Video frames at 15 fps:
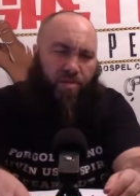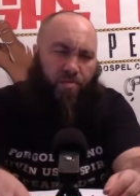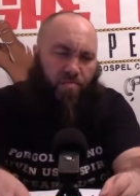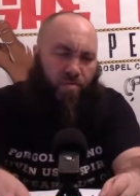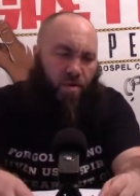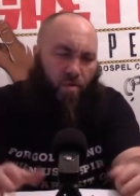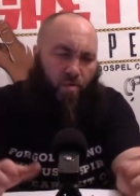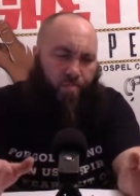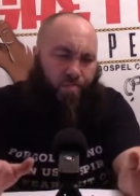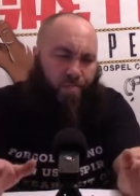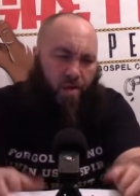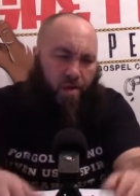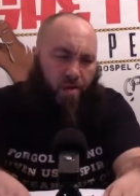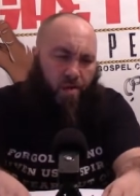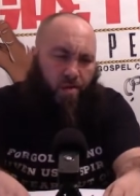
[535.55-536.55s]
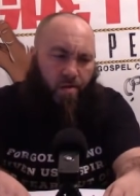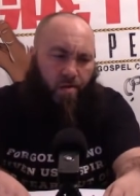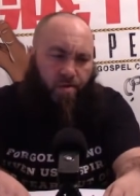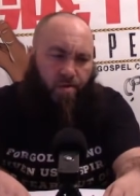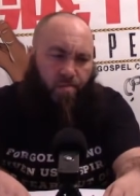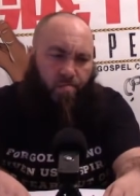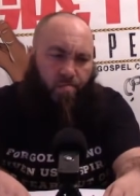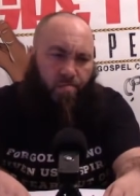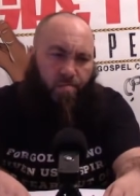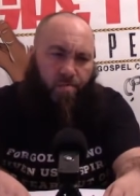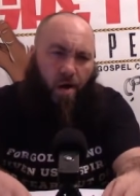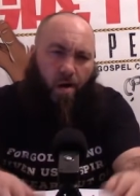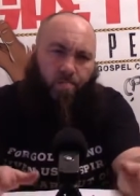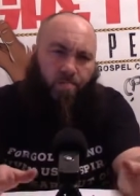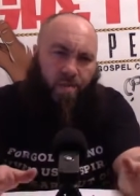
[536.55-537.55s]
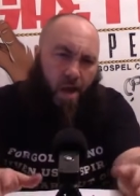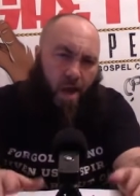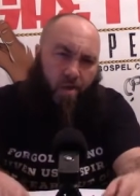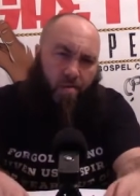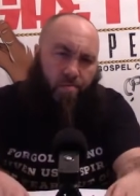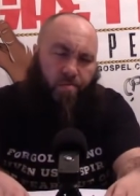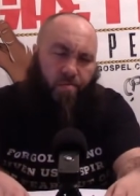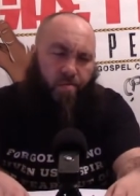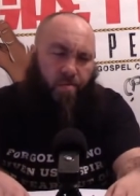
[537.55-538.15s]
you know, dumb title,